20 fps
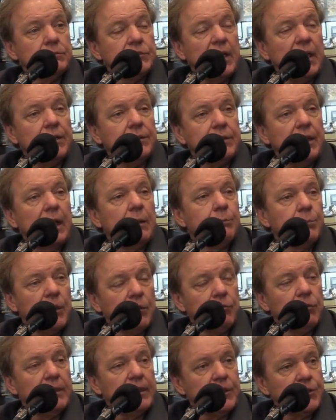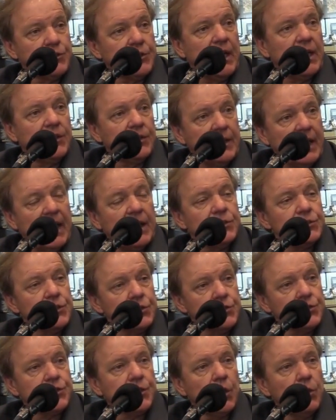Don Beverly and John
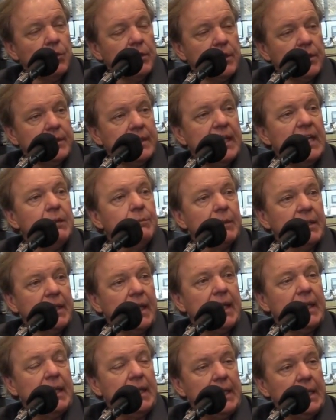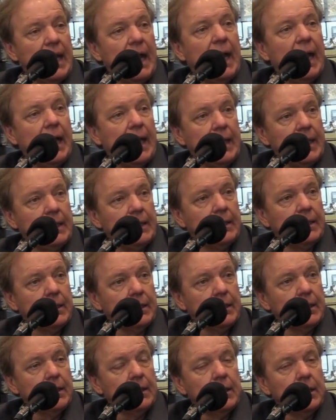Knotson started a team in 89,
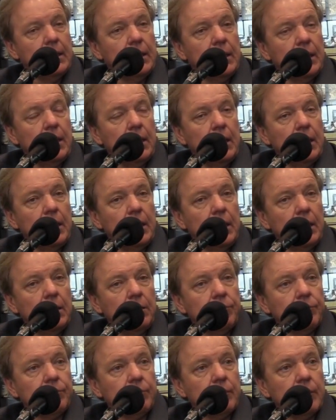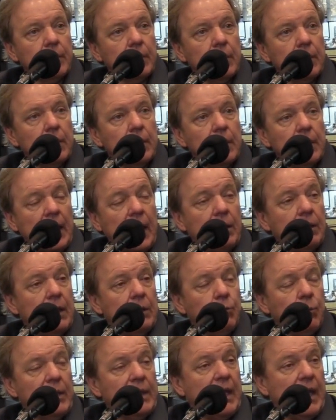
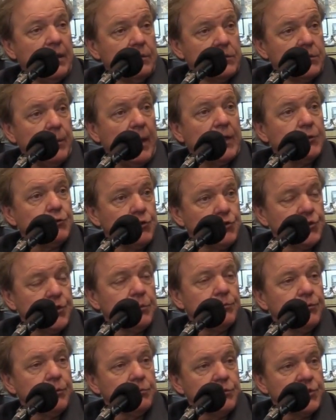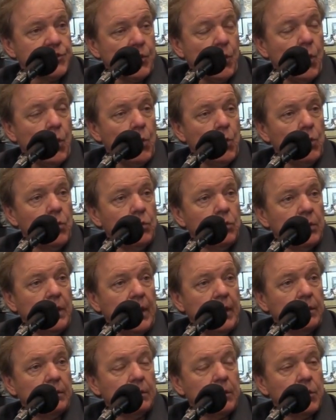and we got sponsorship from Skoll
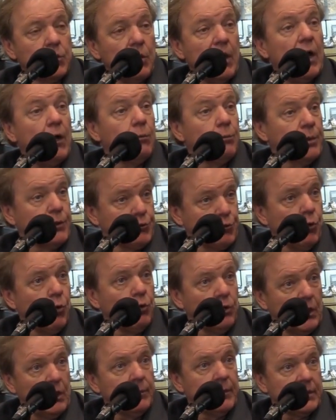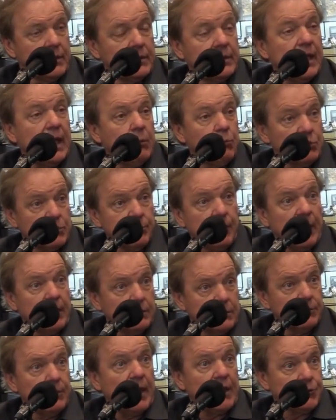and Crown Petroleum. At the time was my
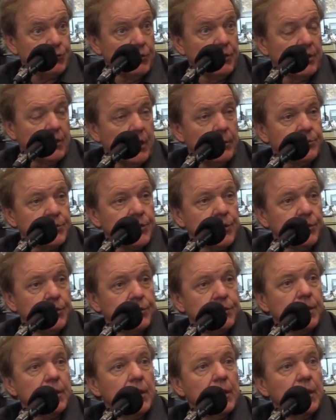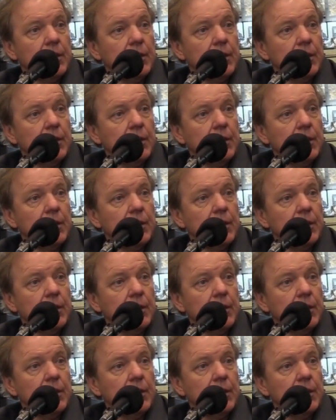sponsor in the Cup Series.